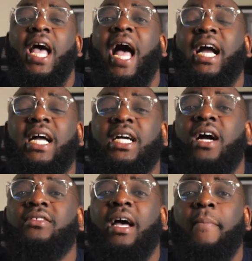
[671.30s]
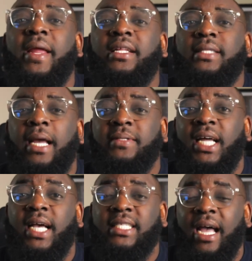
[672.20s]
I can't count how many times that
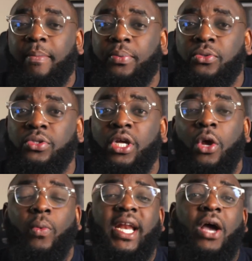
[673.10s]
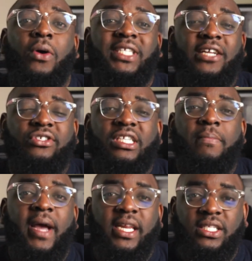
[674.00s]
has happened when I was actually
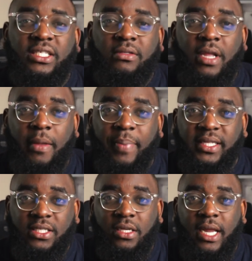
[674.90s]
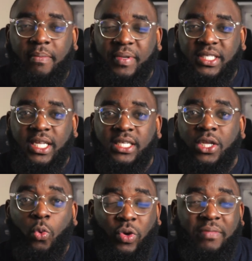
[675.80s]
managing a particular business
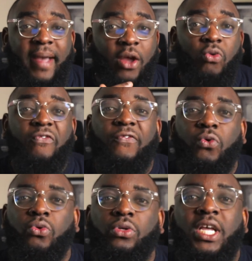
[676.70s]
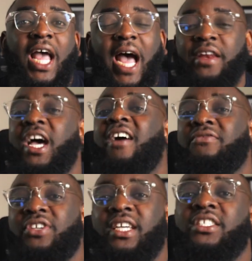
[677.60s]
with my own phone, and now I've
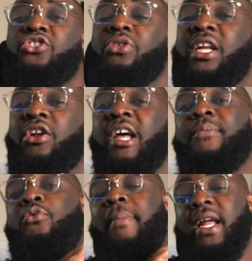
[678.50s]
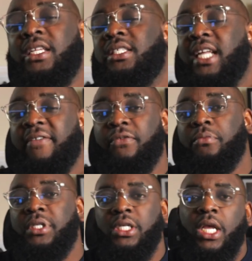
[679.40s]
transitioned and other people manage that for
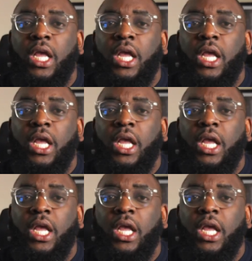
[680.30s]
me.